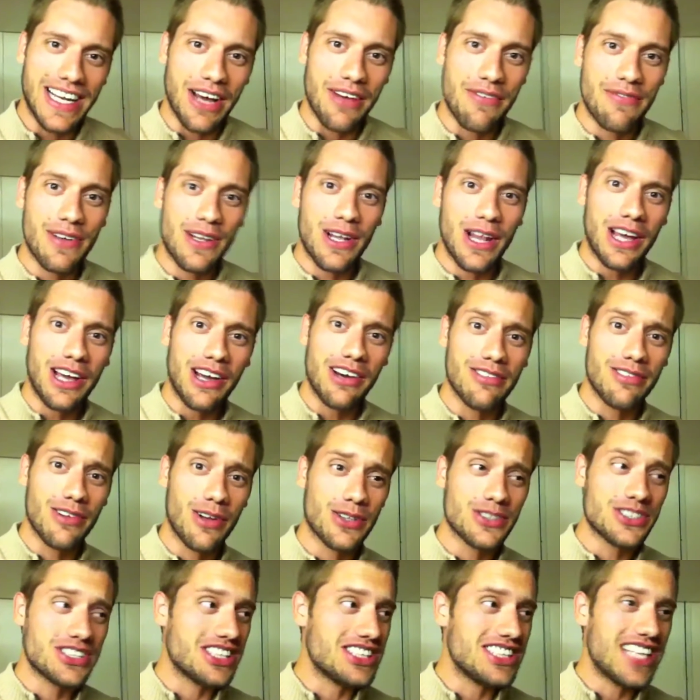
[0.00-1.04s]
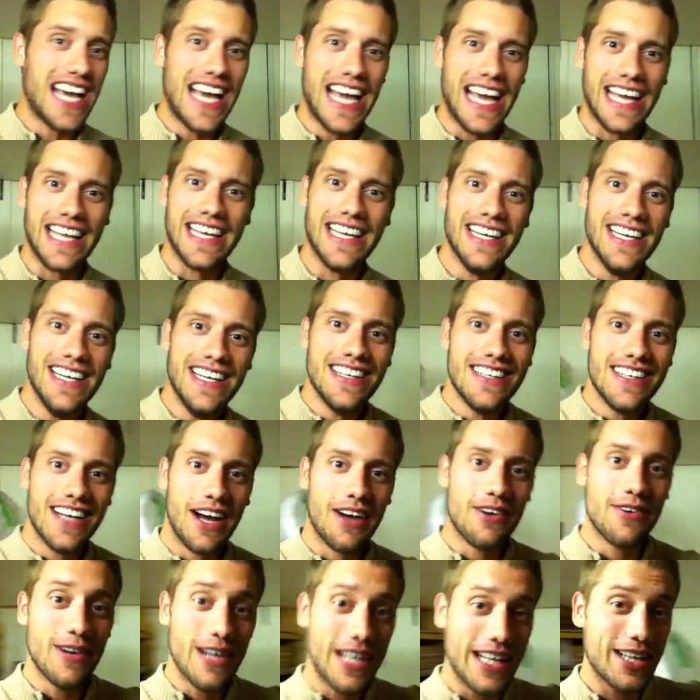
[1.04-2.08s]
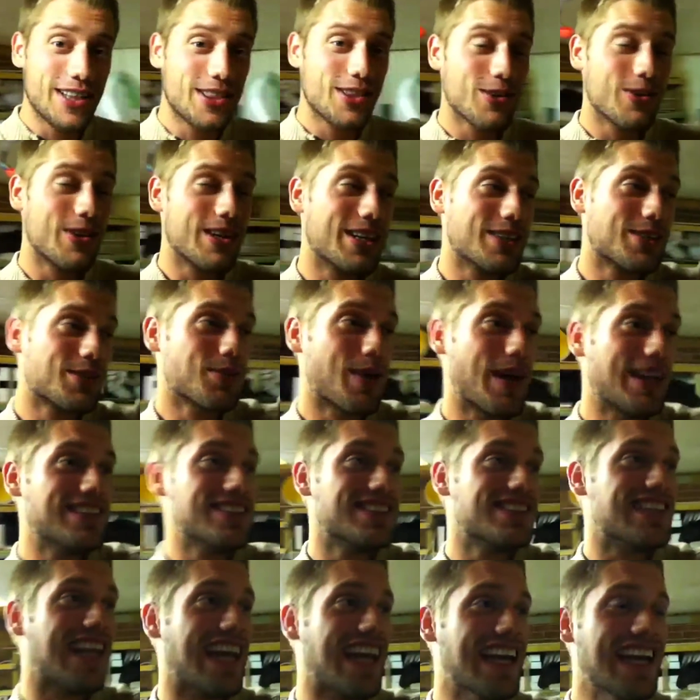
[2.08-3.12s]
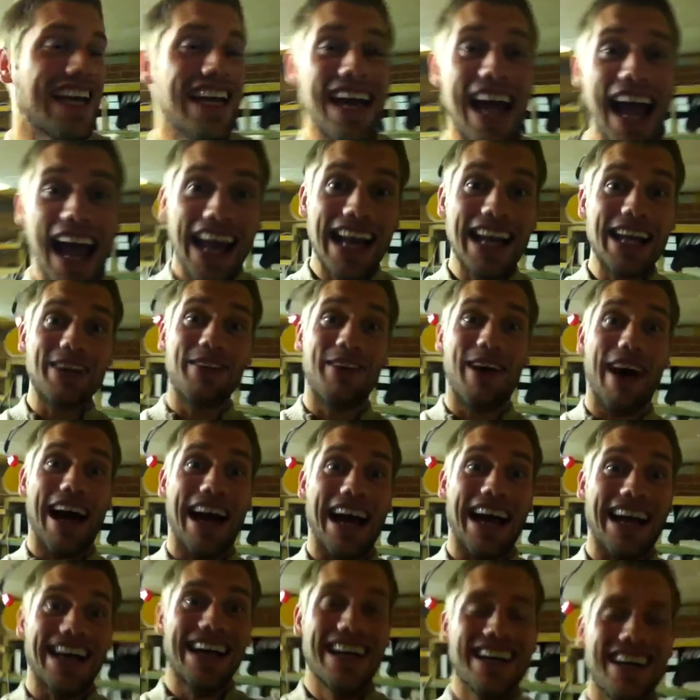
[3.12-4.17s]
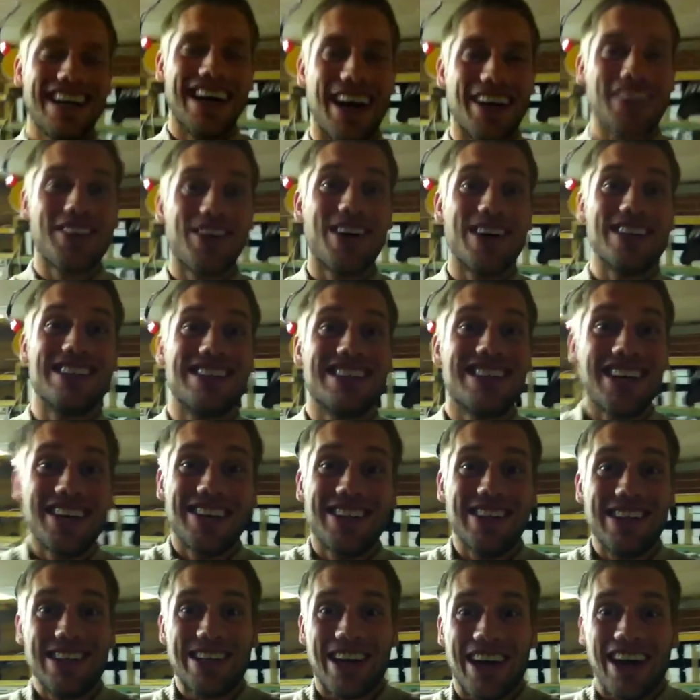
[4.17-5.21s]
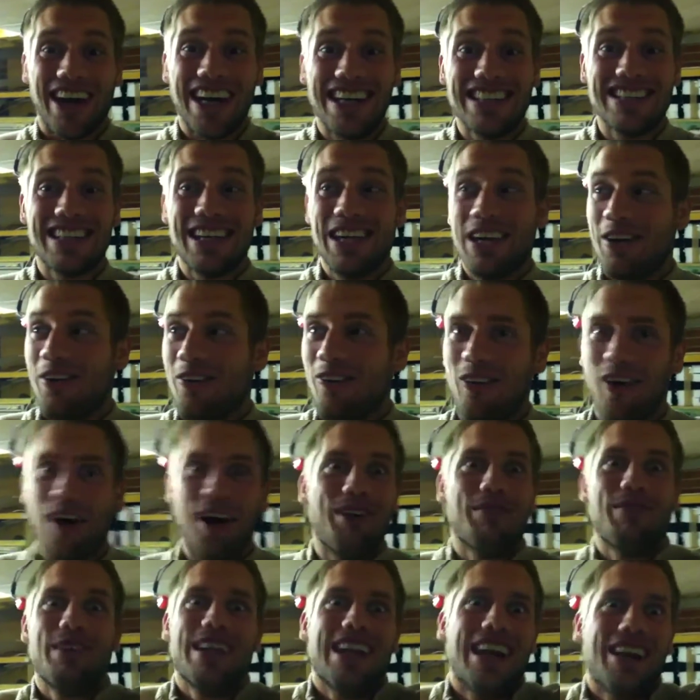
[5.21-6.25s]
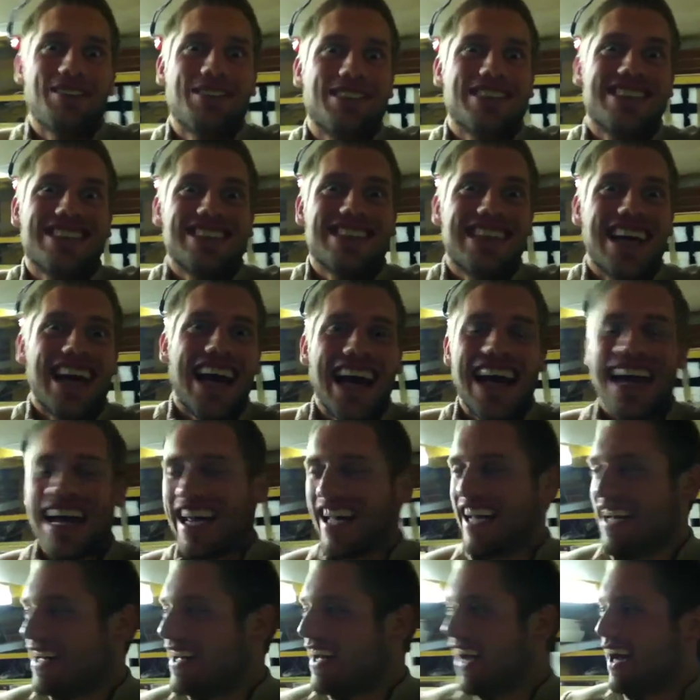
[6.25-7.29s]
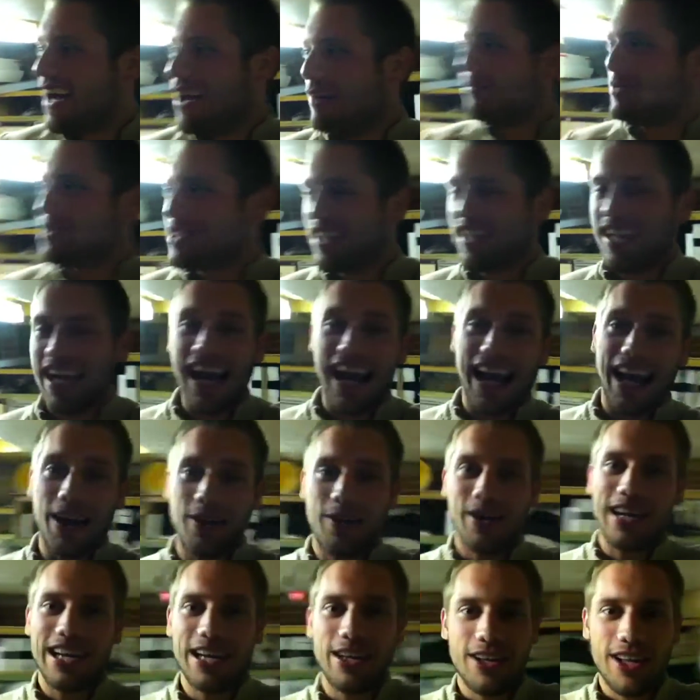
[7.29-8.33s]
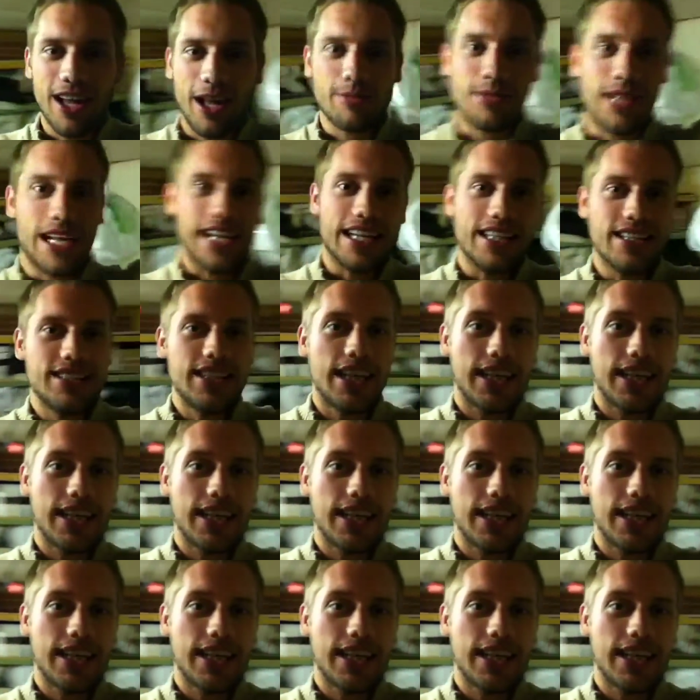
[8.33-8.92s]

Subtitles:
I feel like I've lost a day. I really thought it was Wednesday. Anyway, I thought I'd show you guys what I've been up to today. So yeah, quick little update.